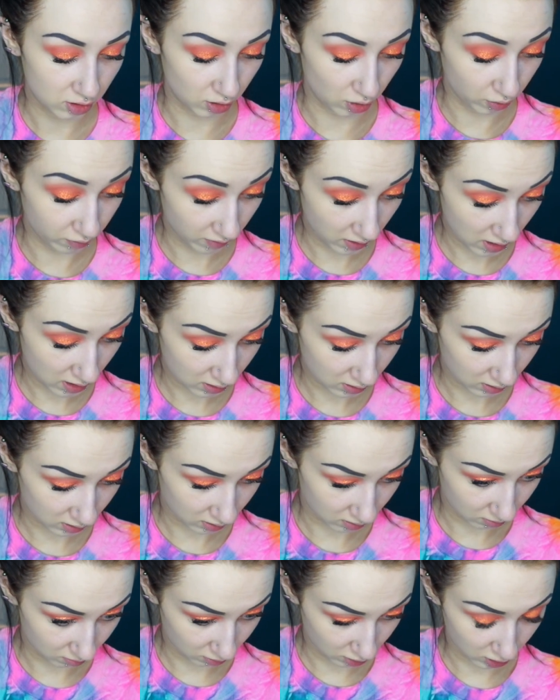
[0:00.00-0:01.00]
so fast.
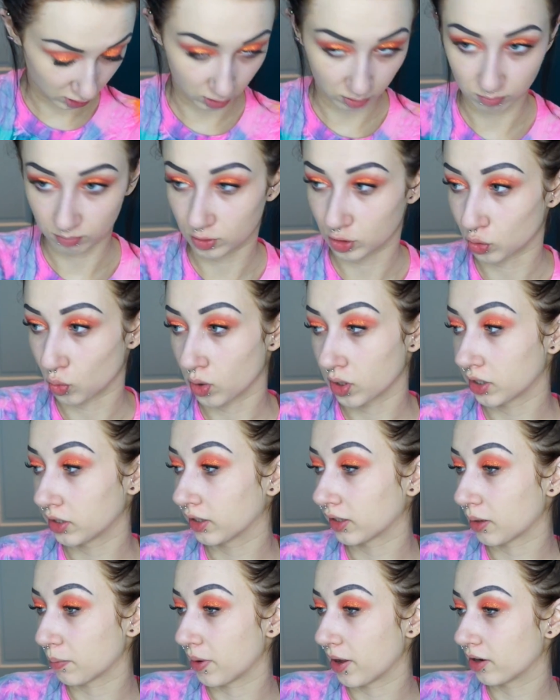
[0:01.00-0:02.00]
Just like squirting
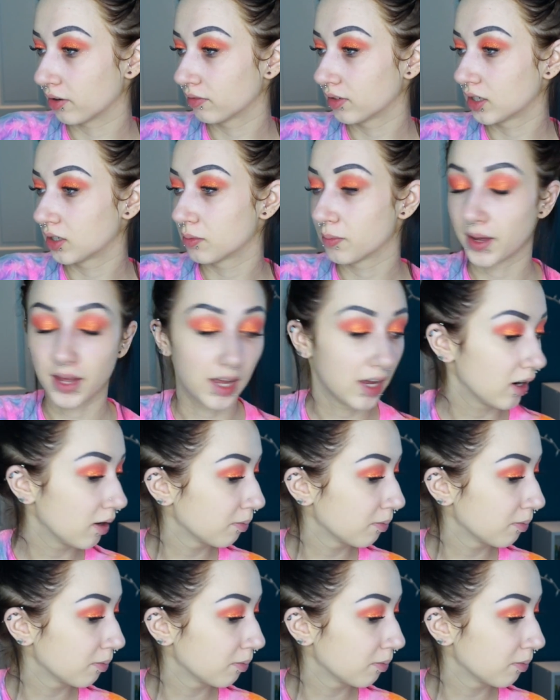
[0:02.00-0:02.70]
like a pound of it into my hand.